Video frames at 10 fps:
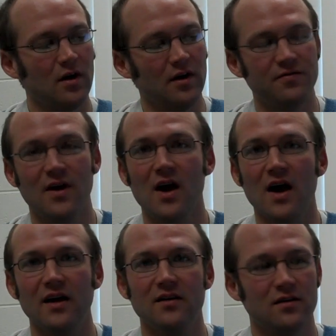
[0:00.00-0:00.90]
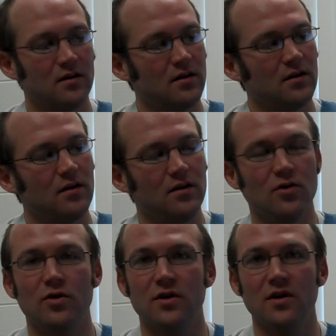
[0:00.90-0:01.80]
If not,
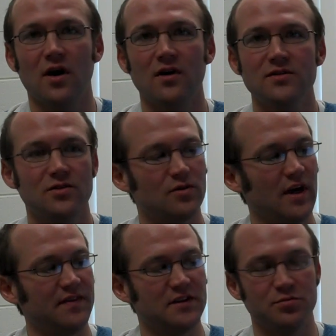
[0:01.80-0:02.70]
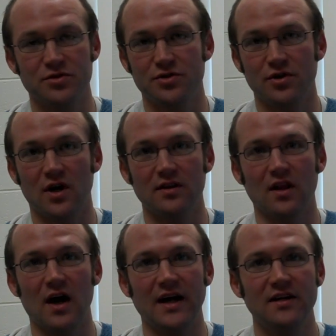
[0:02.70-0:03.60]
you could also get this brochure
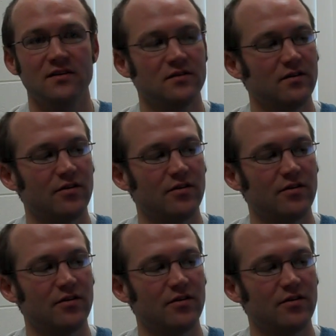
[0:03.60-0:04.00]
online